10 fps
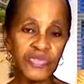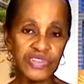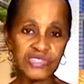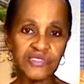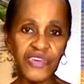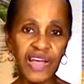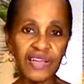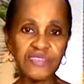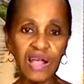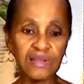There's the
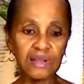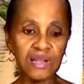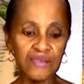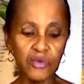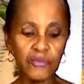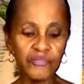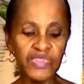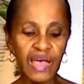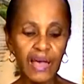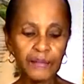$5 level,
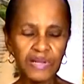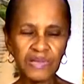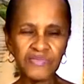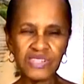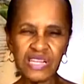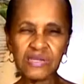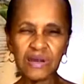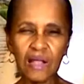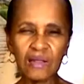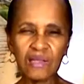I believe the
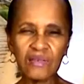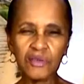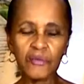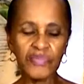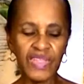$10 level,